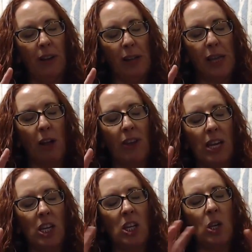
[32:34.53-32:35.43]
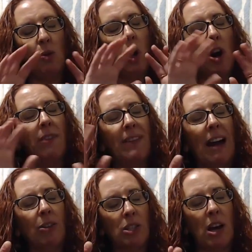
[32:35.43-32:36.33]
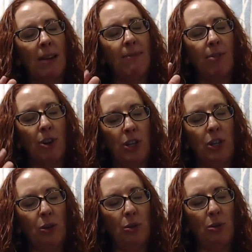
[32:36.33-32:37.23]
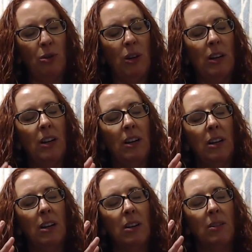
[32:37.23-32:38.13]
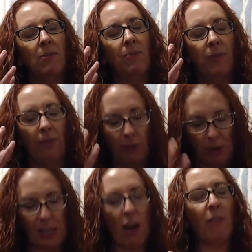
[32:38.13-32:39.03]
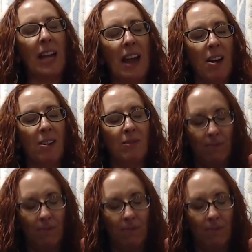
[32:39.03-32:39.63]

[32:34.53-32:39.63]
so that you carve out time for you, for self-care.